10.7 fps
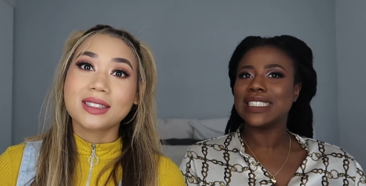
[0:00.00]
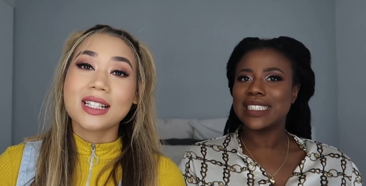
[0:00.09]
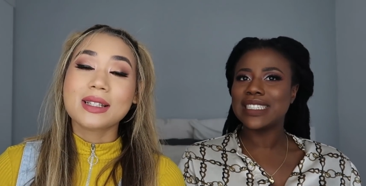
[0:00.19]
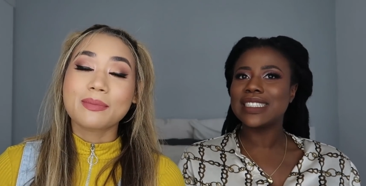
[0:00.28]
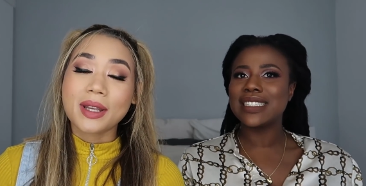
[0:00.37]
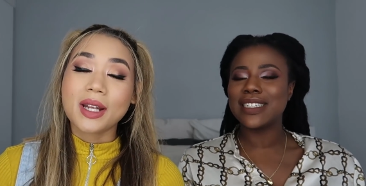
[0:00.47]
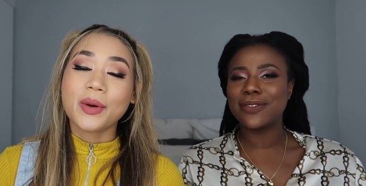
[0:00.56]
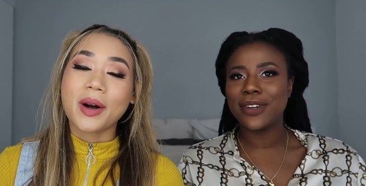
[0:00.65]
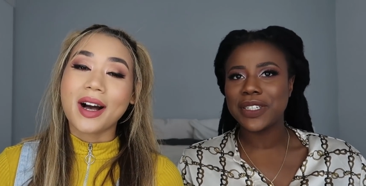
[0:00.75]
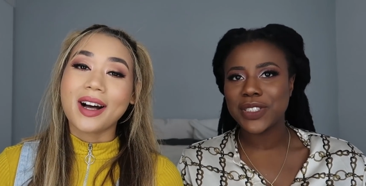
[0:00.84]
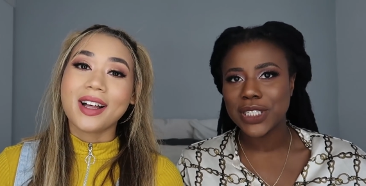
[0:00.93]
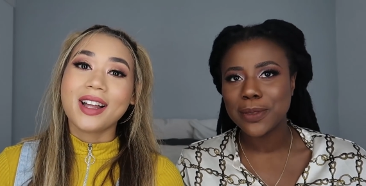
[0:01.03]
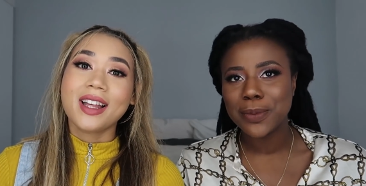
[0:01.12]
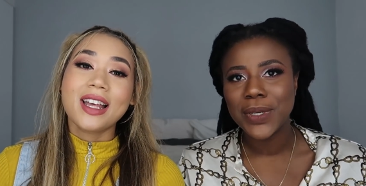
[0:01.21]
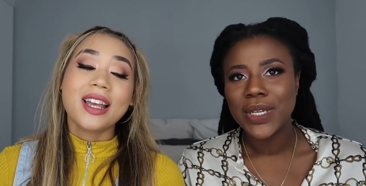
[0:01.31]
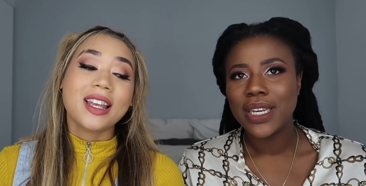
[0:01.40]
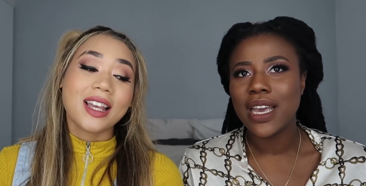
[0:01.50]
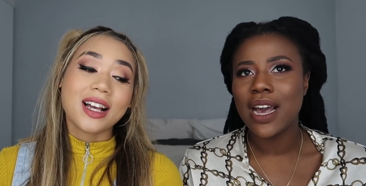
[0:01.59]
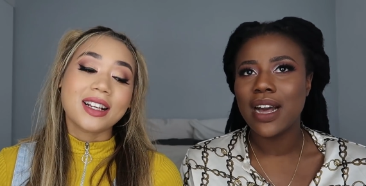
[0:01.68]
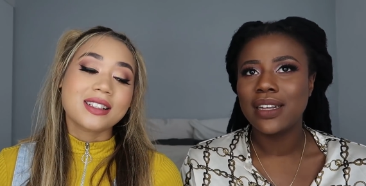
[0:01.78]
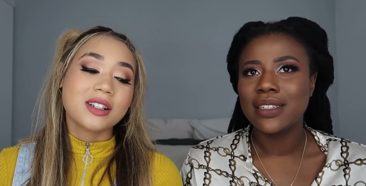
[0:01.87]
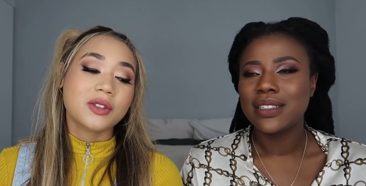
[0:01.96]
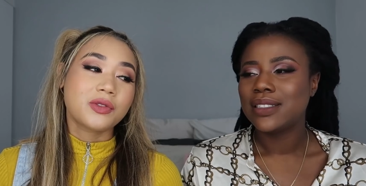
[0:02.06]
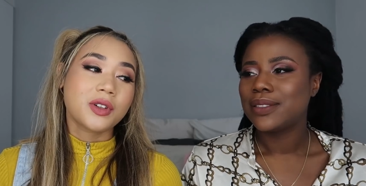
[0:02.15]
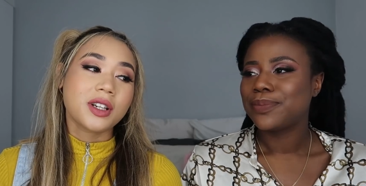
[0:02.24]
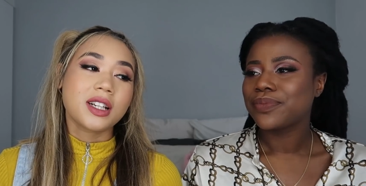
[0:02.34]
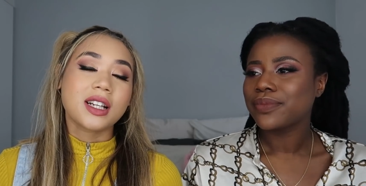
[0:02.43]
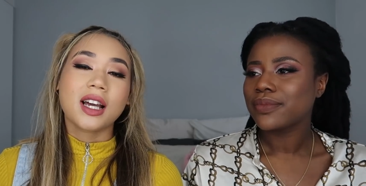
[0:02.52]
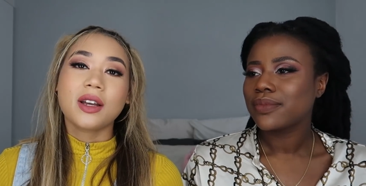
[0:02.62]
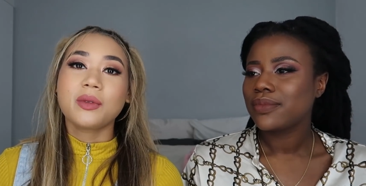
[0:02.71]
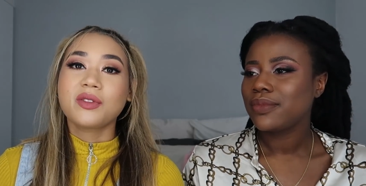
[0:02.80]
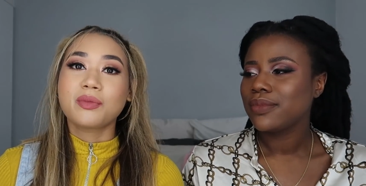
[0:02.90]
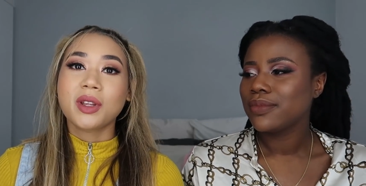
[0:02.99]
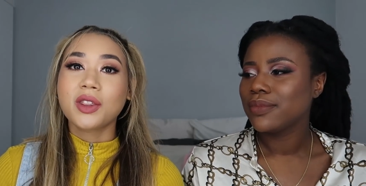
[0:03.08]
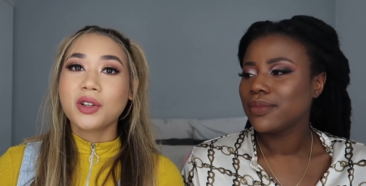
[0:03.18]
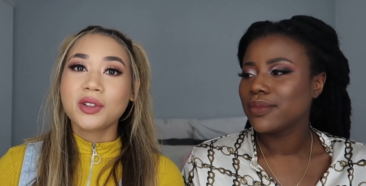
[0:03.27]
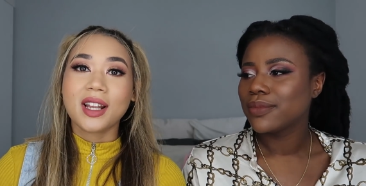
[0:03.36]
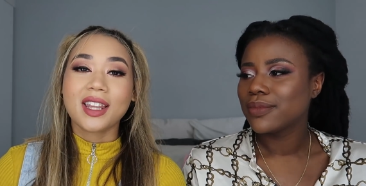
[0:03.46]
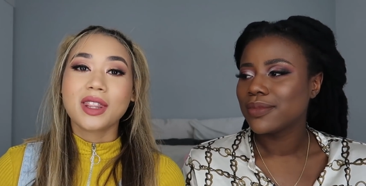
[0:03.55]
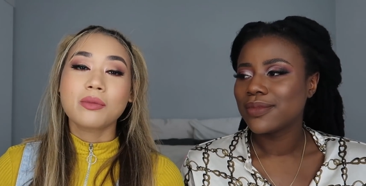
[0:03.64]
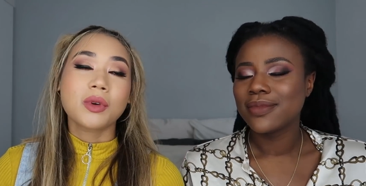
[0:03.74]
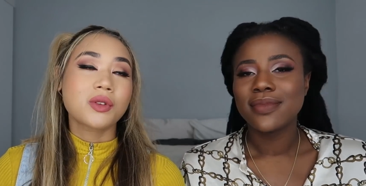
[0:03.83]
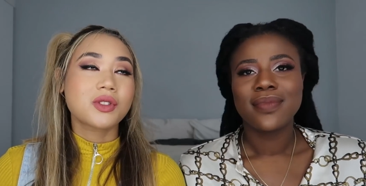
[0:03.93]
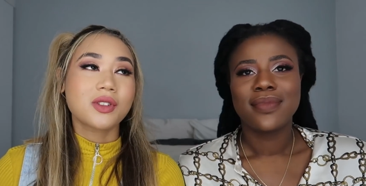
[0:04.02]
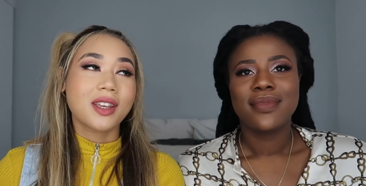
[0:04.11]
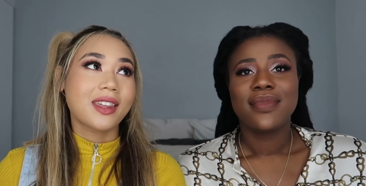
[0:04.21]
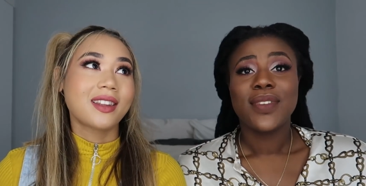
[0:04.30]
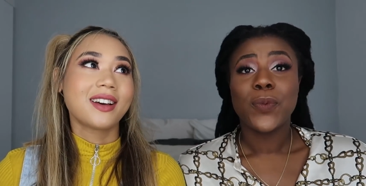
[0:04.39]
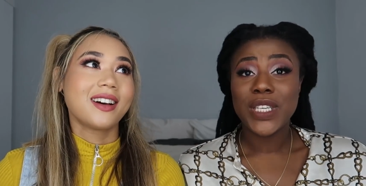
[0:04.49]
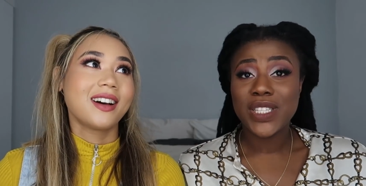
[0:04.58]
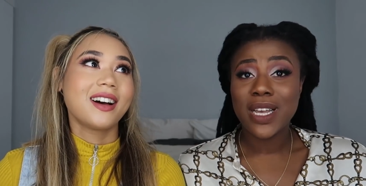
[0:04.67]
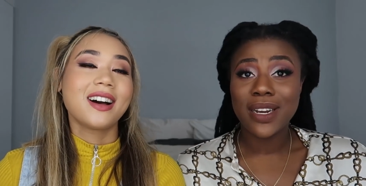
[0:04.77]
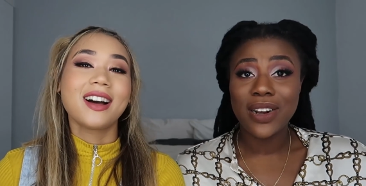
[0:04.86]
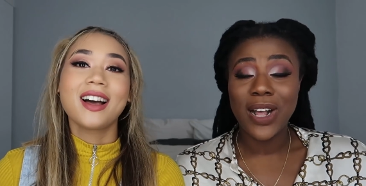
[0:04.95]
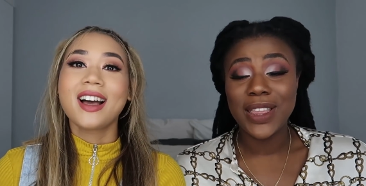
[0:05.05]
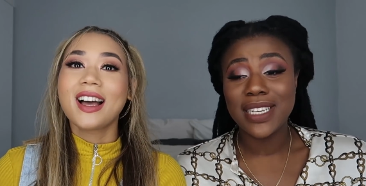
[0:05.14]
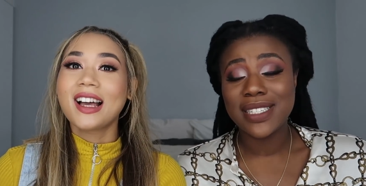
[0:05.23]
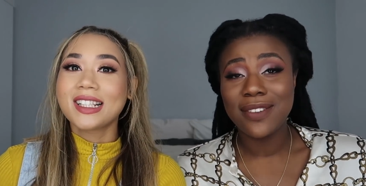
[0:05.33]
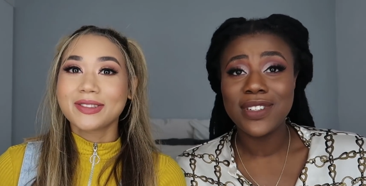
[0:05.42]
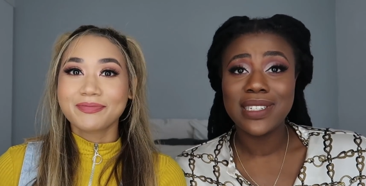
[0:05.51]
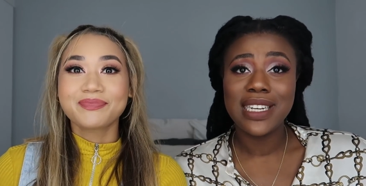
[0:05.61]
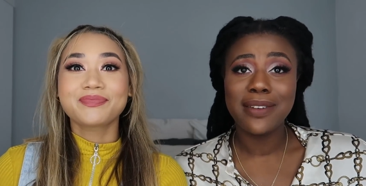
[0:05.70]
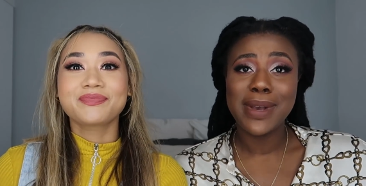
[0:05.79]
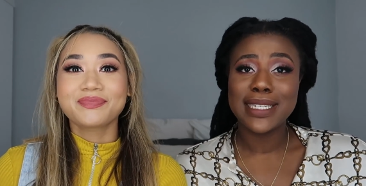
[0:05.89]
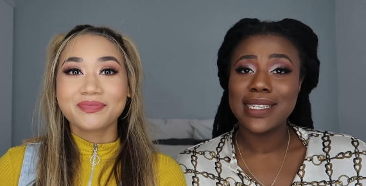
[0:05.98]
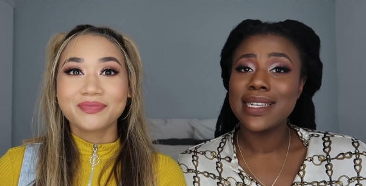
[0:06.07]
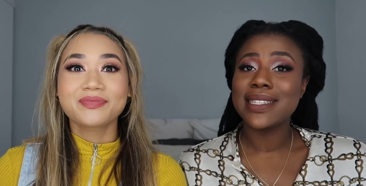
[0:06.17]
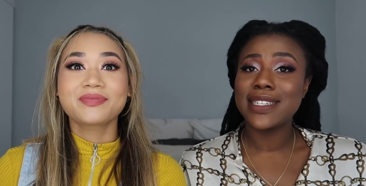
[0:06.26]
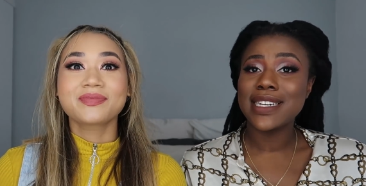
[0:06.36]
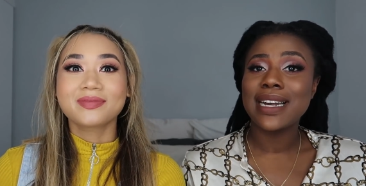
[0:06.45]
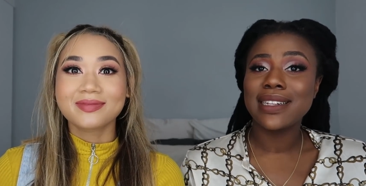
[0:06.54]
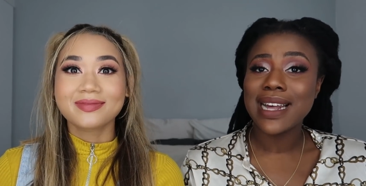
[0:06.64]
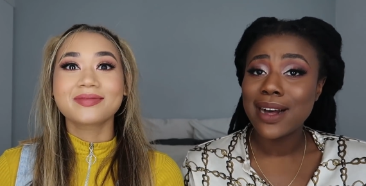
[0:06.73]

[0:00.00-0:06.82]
Speaker 1: years it's been a friendship. While
Speaker 2: yeah, so Foyin and I, we've been through like the most to give. We started on the
Speaker 1: 17 Magazine Style